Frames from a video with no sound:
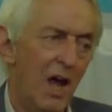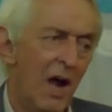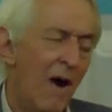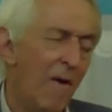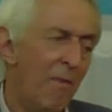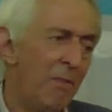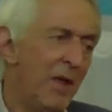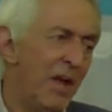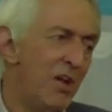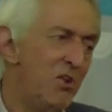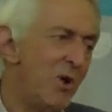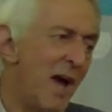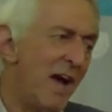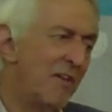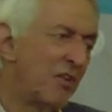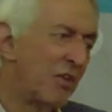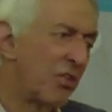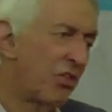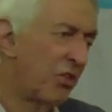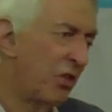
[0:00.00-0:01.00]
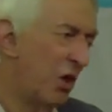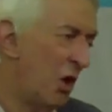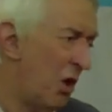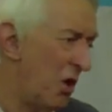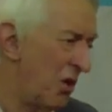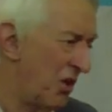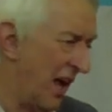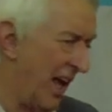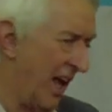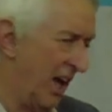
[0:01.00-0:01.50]
And then you have a
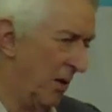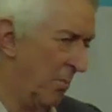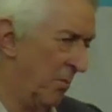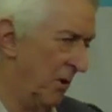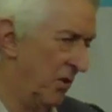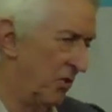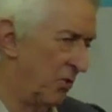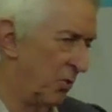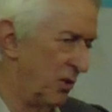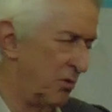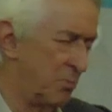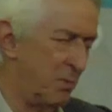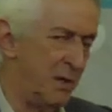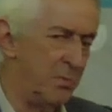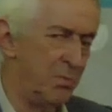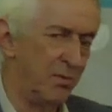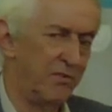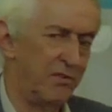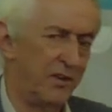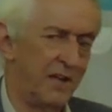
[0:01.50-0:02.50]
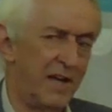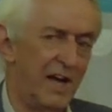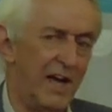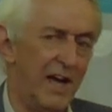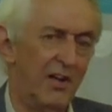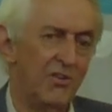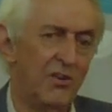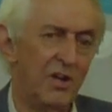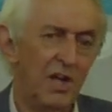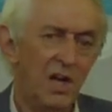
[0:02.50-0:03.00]
third element which people
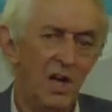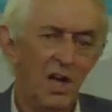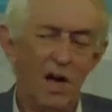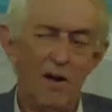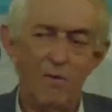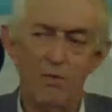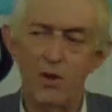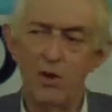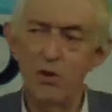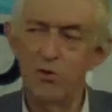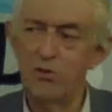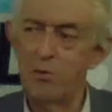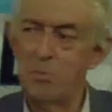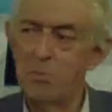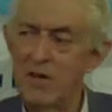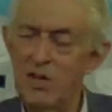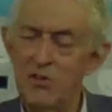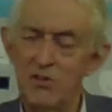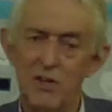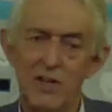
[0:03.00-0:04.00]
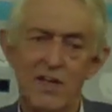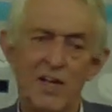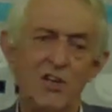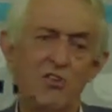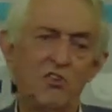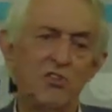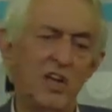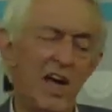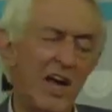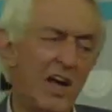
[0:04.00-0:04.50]
forget, and those are basically
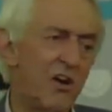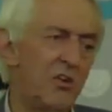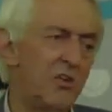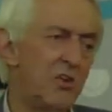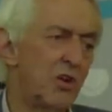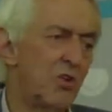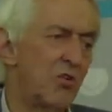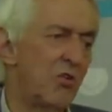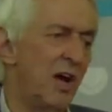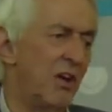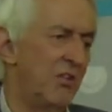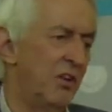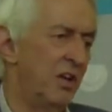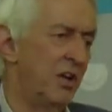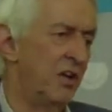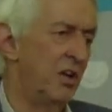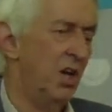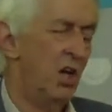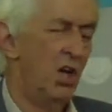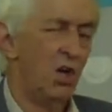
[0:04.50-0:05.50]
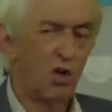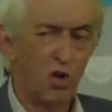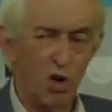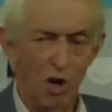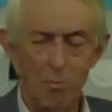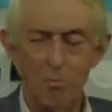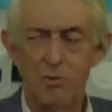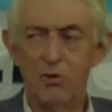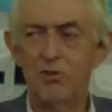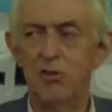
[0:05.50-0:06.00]
technocratic,
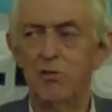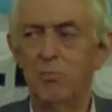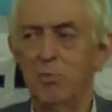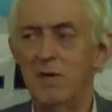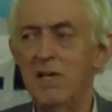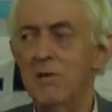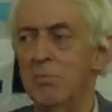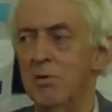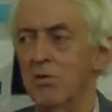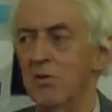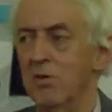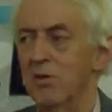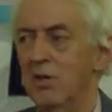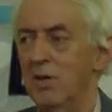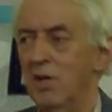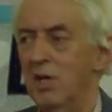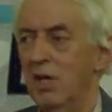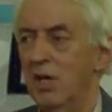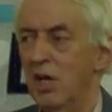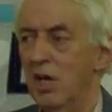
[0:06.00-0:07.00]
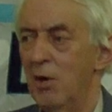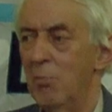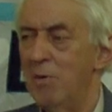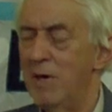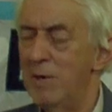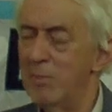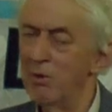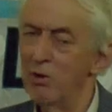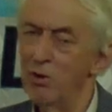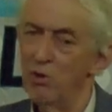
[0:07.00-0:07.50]
competent people.
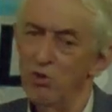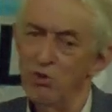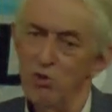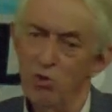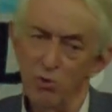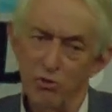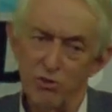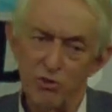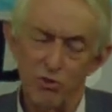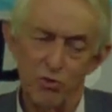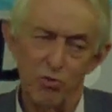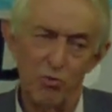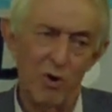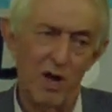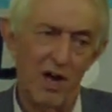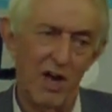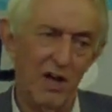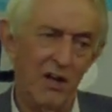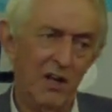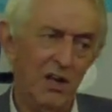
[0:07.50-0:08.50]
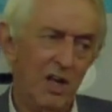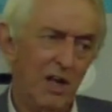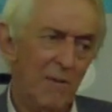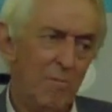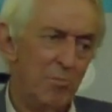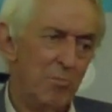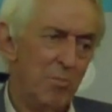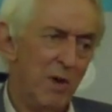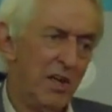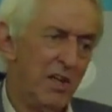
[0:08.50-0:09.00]
People who used to run
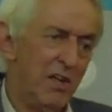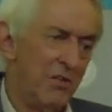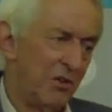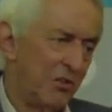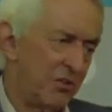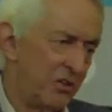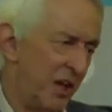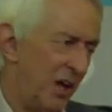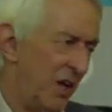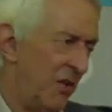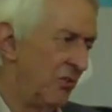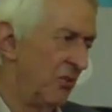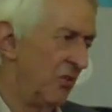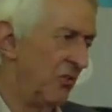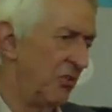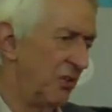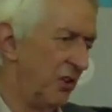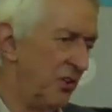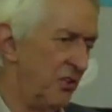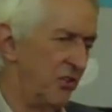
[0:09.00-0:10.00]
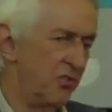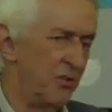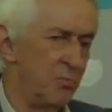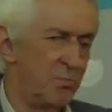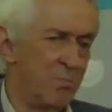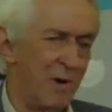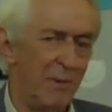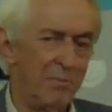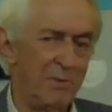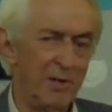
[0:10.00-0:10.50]
many of the towns and cities and
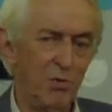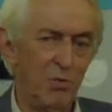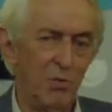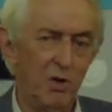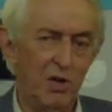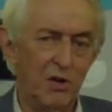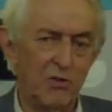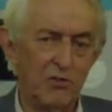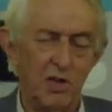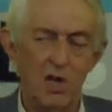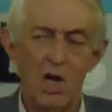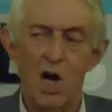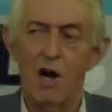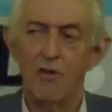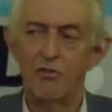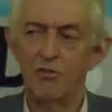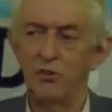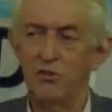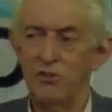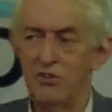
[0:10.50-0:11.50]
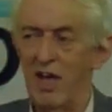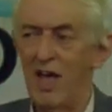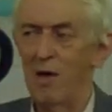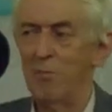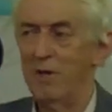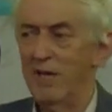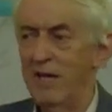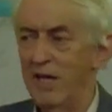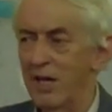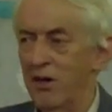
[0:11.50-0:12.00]
public works of
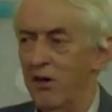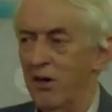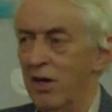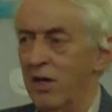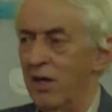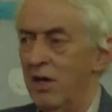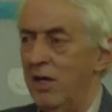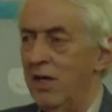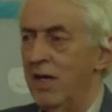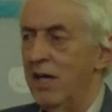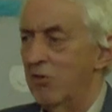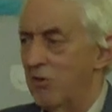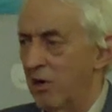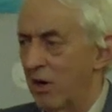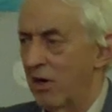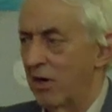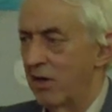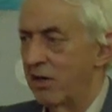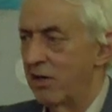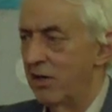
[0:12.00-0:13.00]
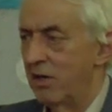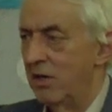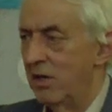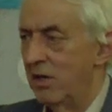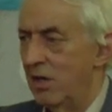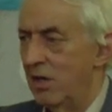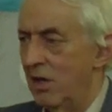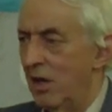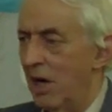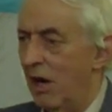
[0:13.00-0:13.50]
Saddam-era Iraq.
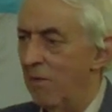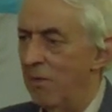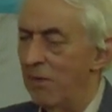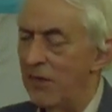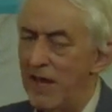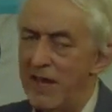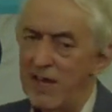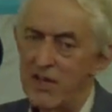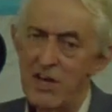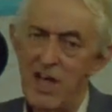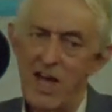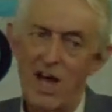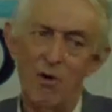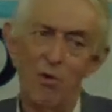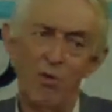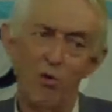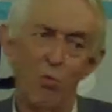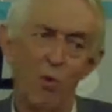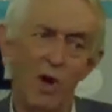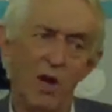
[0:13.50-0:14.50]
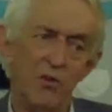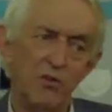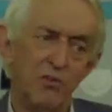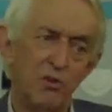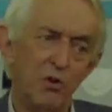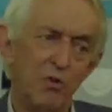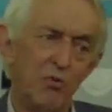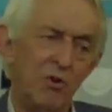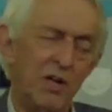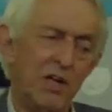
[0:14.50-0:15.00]
And they now are the ones
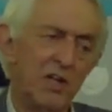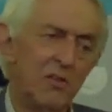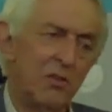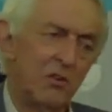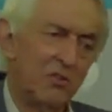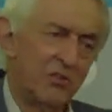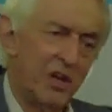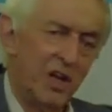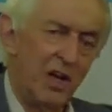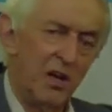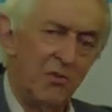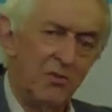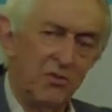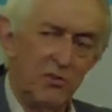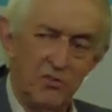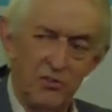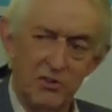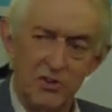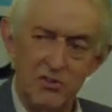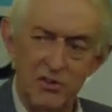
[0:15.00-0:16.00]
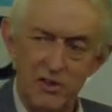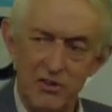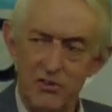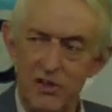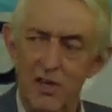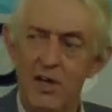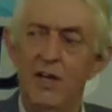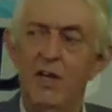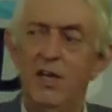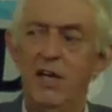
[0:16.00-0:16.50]
who are running the towns and cities
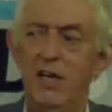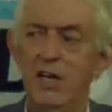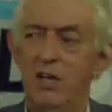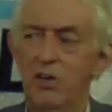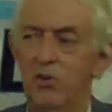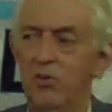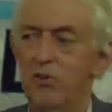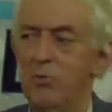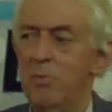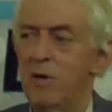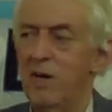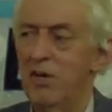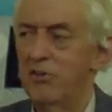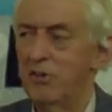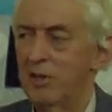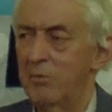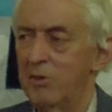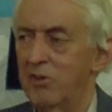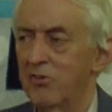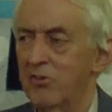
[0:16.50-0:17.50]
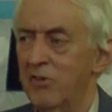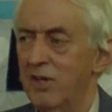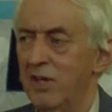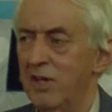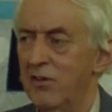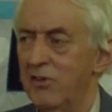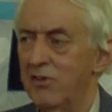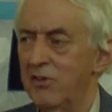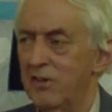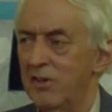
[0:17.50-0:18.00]
held by Islamic
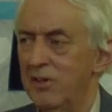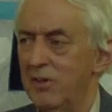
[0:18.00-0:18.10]
State.